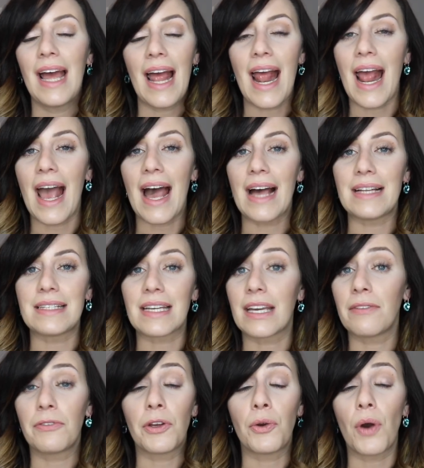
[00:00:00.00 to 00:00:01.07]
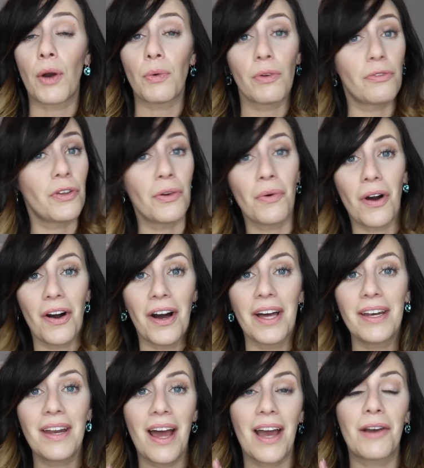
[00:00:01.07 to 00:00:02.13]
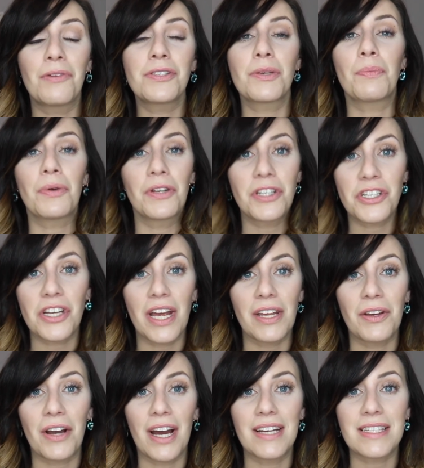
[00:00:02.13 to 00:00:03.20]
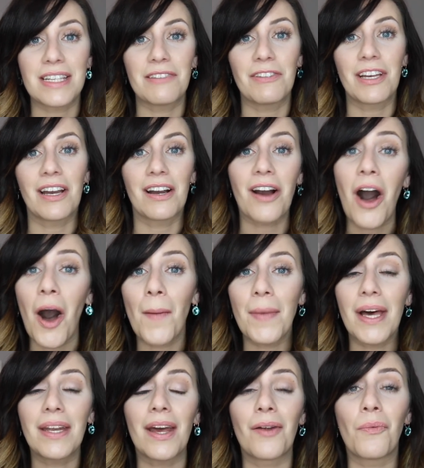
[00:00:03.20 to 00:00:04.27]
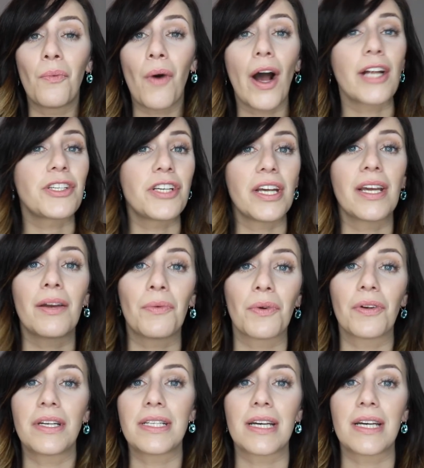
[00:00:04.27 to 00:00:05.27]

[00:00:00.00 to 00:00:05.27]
and give you a review on. I always appreciate you guys leaving a comment and watching. It really